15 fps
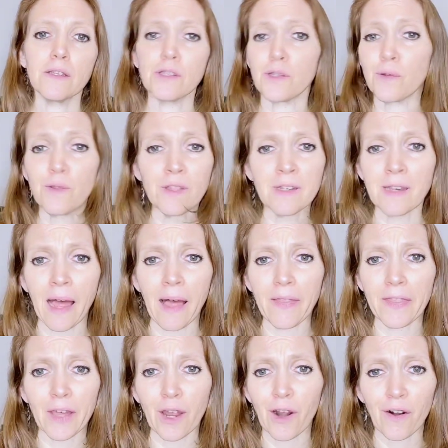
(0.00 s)
soothed
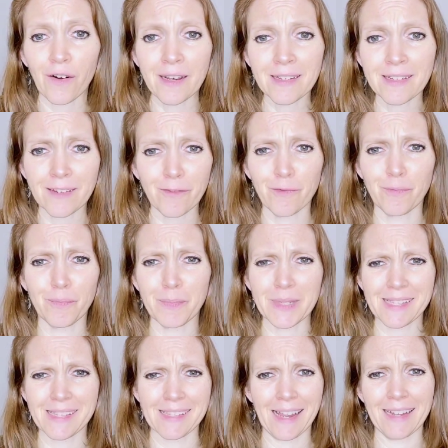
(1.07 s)
not the current of
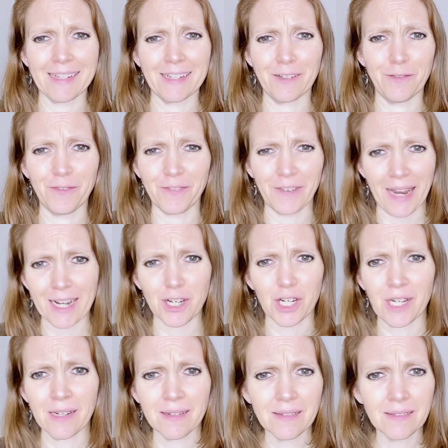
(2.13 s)
besotted
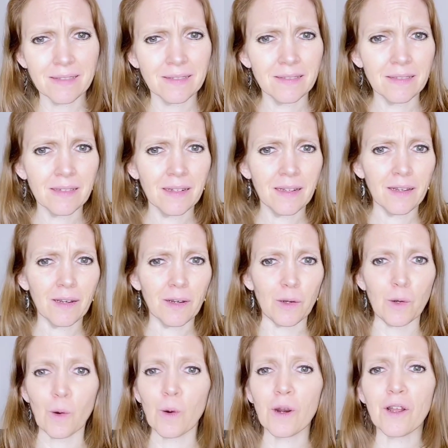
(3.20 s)
fashion,
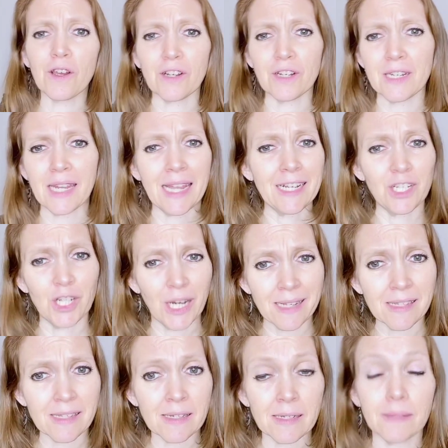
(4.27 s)
nor could
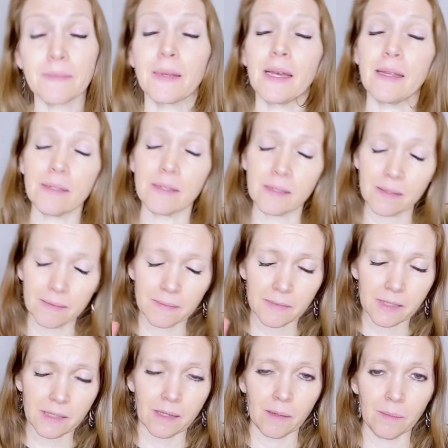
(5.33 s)
digest, as
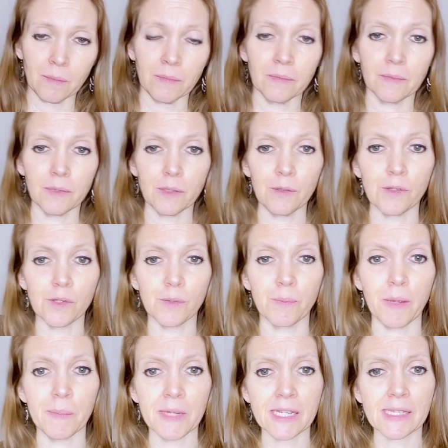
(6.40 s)
some loose
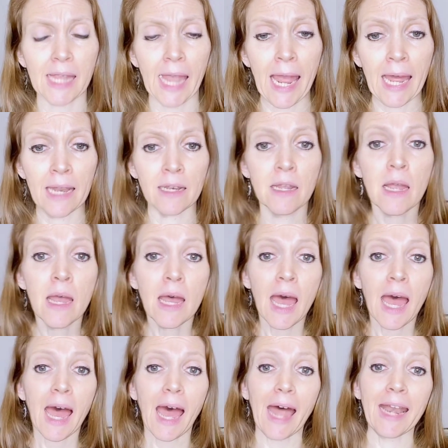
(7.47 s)
mimics can,
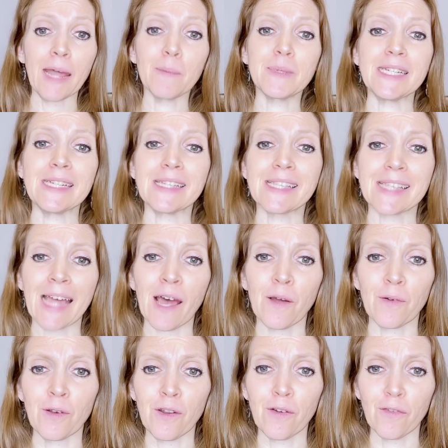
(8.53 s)
an empty
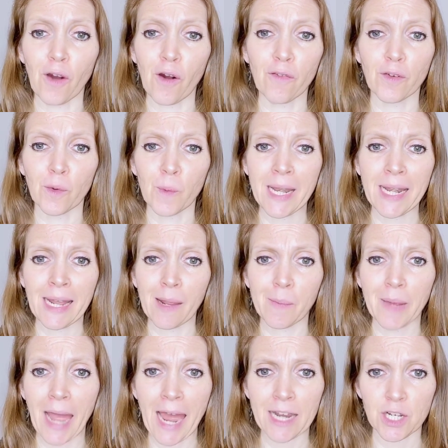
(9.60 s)
sound of overweening
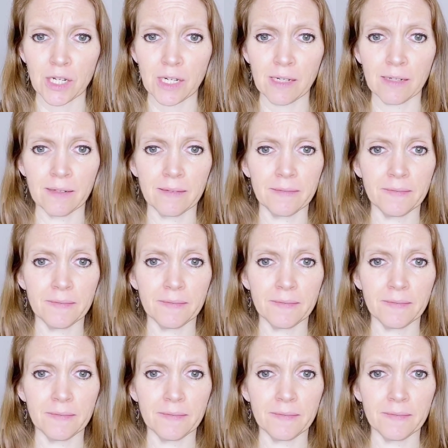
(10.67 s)
passion,